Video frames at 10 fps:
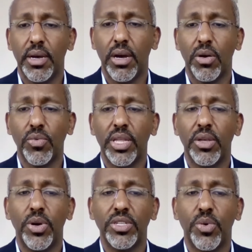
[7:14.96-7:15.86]
are really
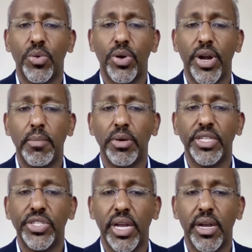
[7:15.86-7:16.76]
the ones where we're able
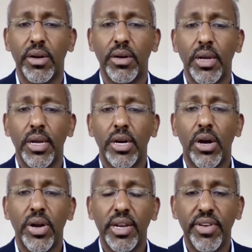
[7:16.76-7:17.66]
to share
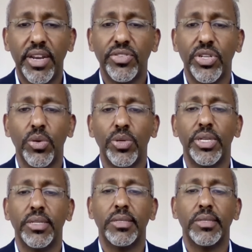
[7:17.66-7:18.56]
our innovative
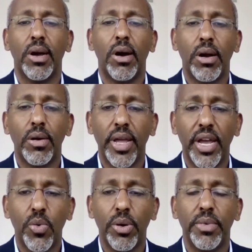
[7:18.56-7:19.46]
solutions, our
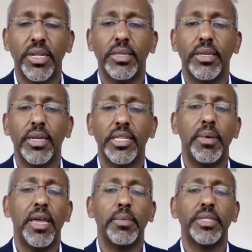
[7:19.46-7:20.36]
equipment, to
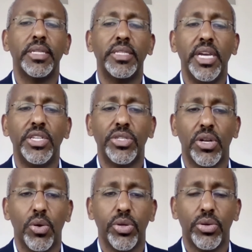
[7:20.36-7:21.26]
be able to teach
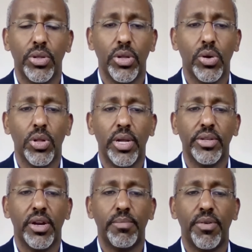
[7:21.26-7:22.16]
local
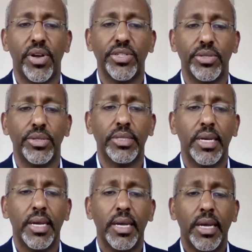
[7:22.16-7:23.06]
healthcare professionals,
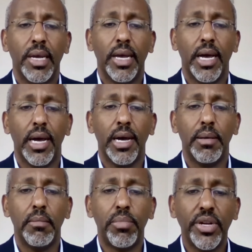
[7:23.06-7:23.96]

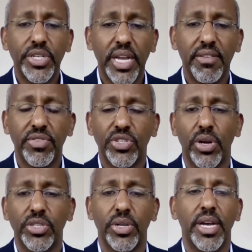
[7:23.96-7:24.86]
bridging
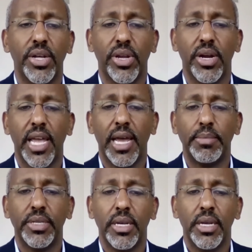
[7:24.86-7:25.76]
infrastructure and healthcare
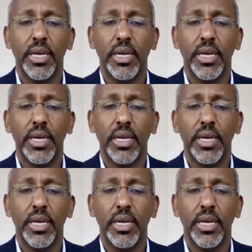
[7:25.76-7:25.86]
gaps.